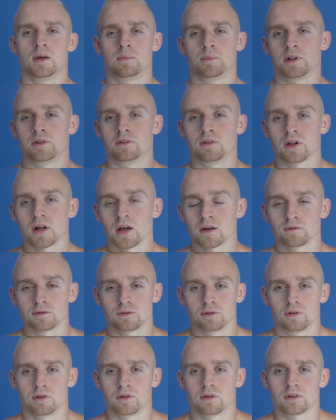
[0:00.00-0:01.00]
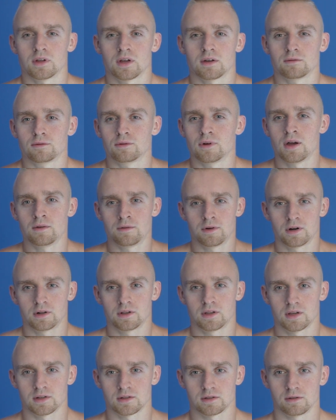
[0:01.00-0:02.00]
But you don't have to, ever
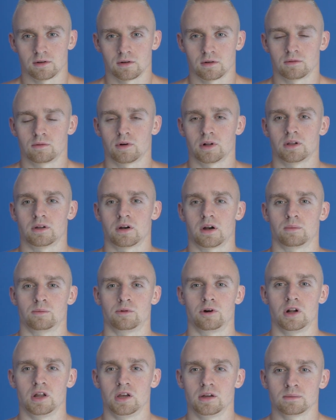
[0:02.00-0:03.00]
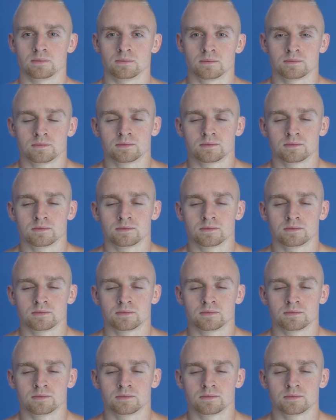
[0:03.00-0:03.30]
test your 1 RM really.